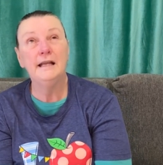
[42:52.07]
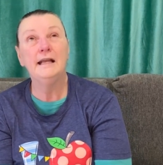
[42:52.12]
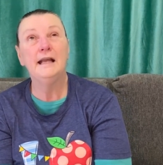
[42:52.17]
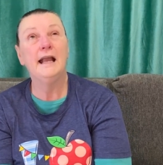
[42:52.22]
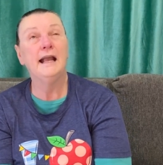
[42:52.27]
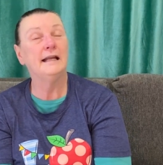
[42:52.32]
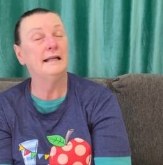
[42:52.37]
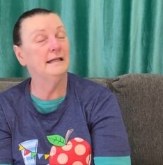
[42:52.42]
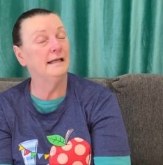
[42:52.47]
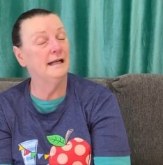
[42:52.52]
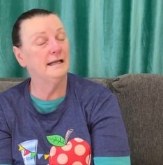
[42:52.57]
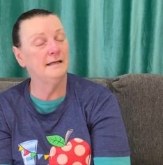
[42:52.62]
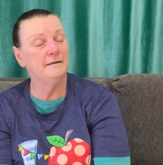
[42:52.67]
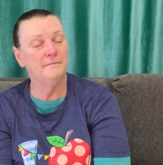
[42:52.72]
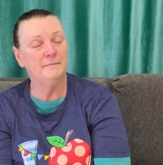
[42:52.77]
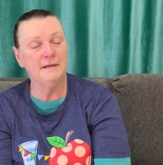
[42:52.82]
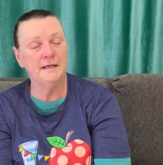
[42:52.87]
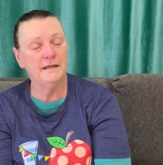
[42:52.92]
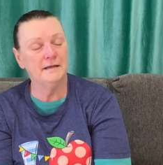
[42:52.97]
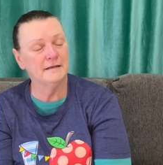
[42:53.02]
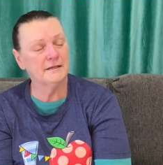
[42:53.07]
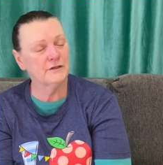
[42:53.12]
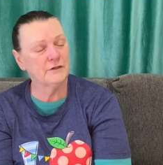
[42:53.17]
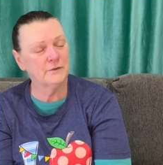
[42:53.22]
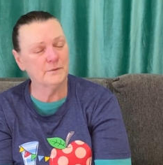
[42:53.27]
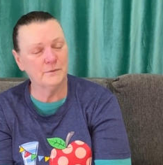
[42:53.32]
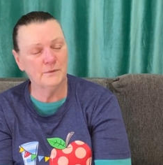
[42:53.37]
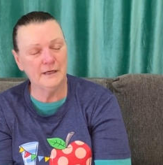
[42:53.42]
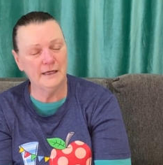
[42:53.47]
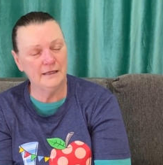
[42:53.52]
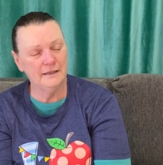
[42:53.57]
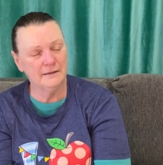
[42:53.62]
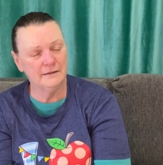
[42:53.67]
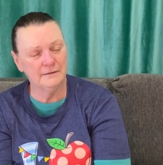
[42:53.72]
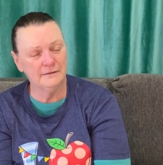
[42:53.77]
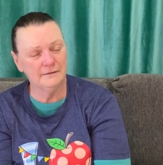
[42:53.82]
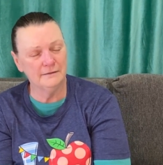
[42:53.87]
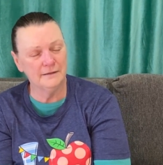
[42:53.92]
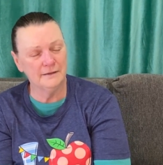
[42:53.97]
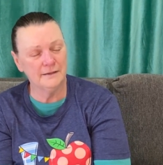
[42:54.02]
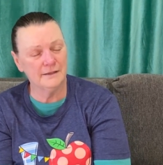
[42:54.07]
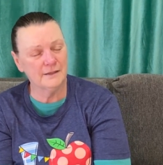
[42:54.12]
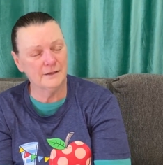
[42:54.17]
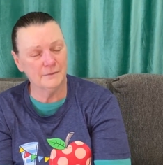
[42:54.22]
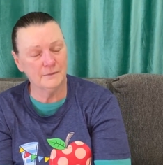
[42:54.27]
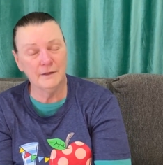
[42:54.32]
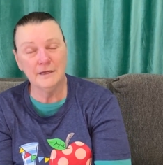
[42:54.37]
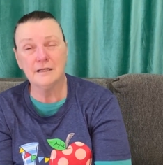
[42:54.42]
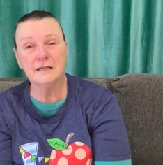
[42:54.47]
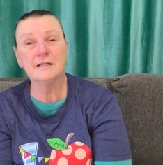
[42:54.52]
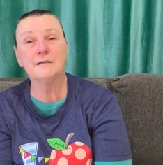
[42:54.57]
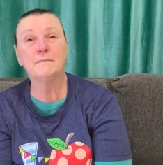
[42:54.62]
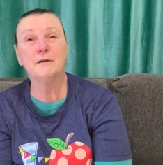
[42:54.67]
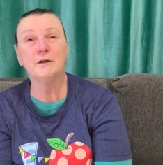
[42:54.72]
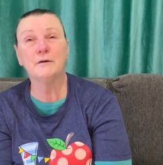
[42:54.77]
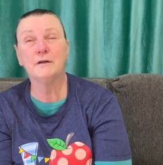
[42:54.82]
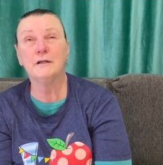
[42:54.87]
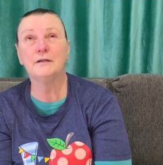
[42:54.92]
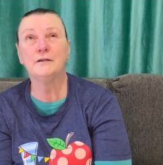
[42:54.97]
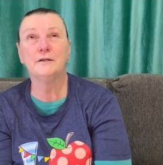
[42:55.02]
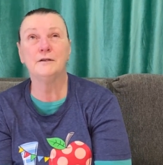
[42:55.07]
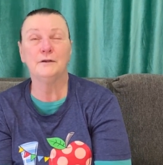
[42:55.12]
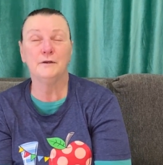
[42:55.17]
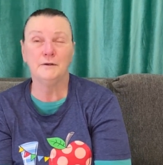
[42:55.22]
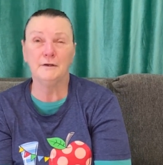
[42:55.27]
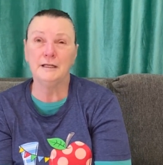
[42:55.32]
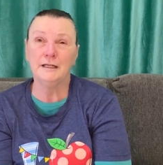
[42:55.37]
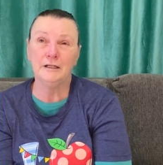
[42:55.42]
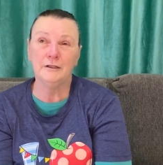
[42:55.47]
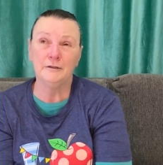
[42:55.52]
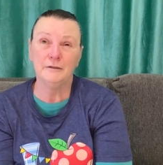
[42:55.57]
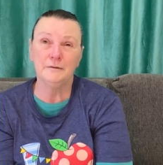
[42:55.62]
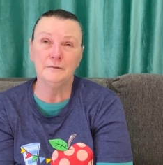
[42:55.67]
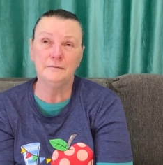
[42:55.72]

And let it be a sweet, sweet spirit to your ear.